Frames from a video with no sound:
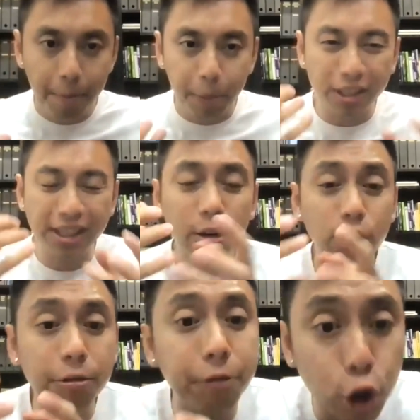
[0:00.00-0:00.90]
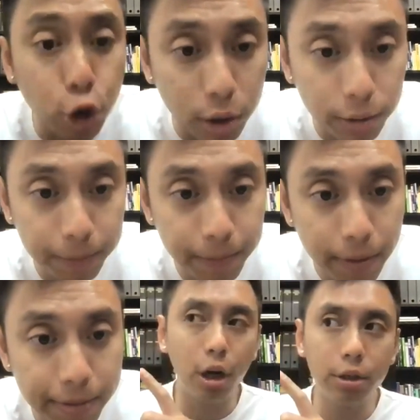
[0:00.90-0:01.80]
because now it's visual.
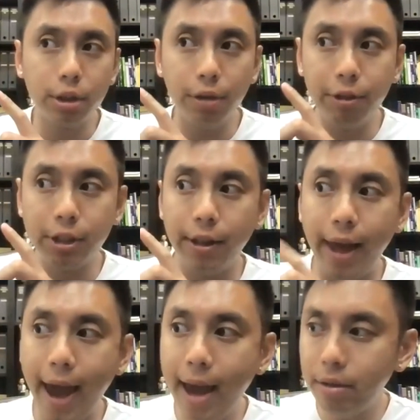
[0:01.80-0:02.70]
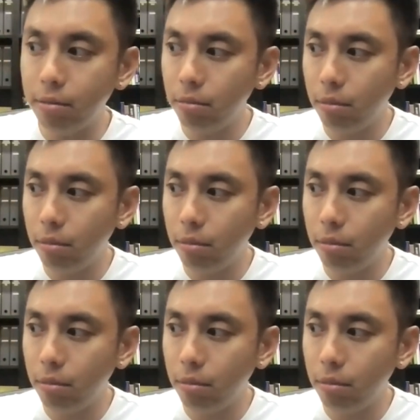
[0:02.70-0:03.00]
Because if it's an ad,